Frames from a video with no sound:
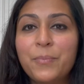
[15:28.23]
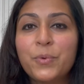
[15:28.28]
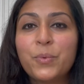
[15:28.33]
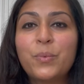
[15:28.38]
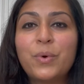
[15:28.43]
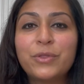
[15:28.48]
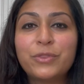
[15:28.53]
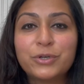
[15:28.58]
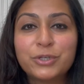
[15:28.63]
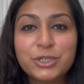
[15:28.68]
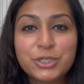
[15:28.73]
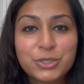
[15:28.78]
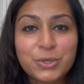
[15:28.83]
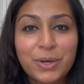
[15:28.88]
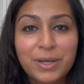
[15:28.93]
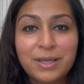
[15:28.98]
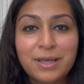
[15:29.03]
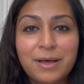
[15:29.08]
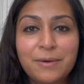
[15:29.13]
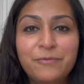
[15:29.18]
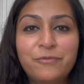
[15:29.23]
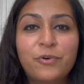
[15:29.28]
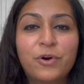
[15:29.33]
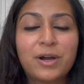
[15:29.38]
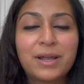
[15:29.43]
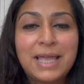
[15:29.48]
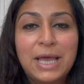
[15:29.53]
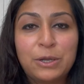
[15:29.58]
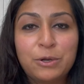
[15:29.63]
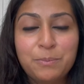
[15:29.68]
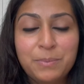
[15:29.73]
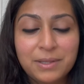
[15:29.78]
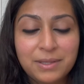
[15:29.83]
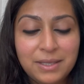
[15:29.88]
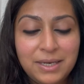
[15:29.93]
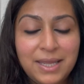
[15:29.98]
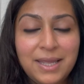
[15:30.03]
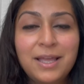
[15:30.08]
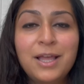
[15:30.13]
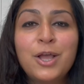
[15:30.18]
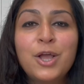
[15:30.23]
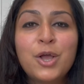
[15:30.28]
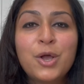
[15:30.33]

Whether you're showing up for accountability,